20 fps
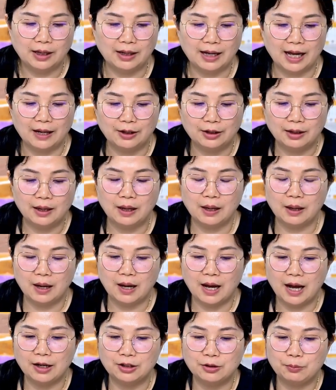latter
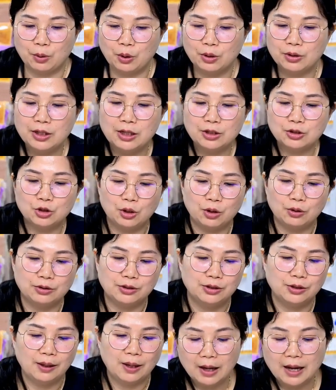has bonding
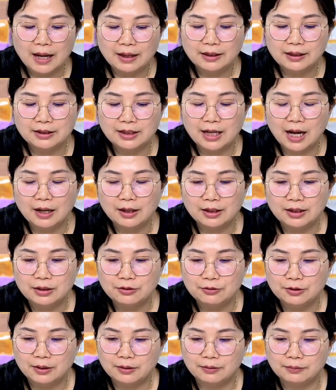dots and is
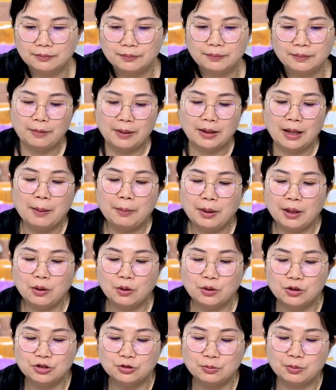uneven.
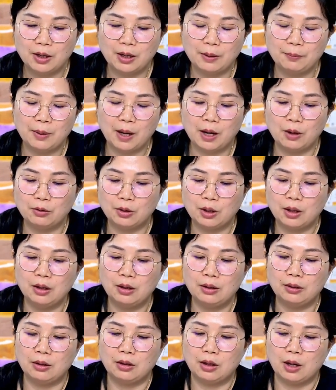Chemical spray
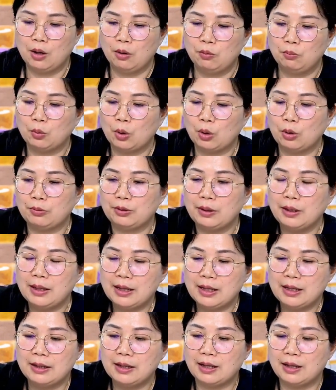powder nonwoven
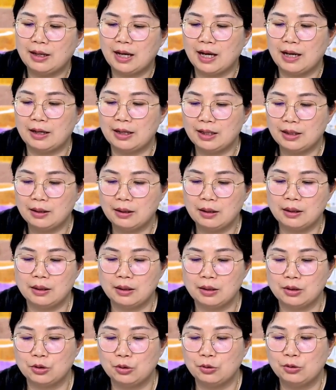inner lining
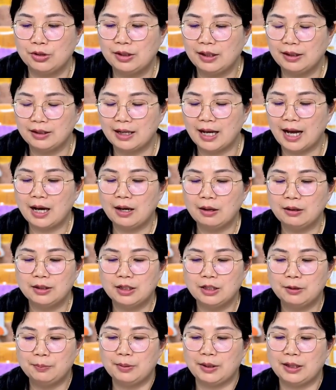uses
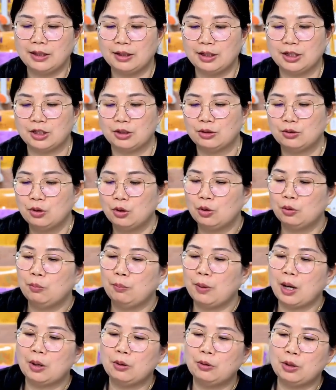LDPE glue
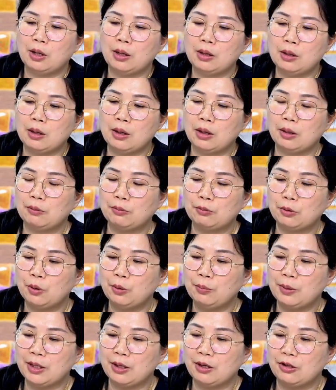powder,
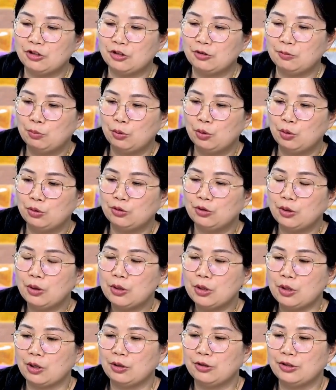forming a
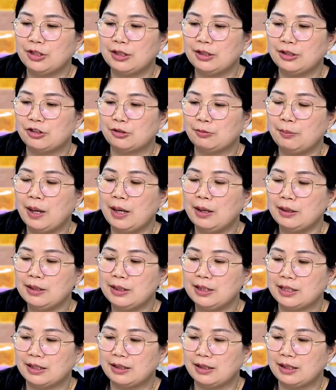smooth, glossy,
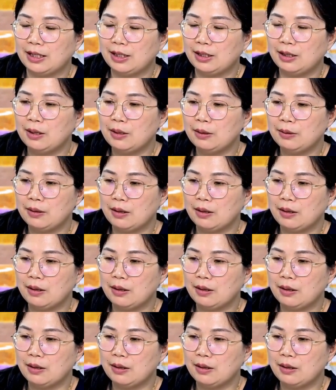sparkly layer.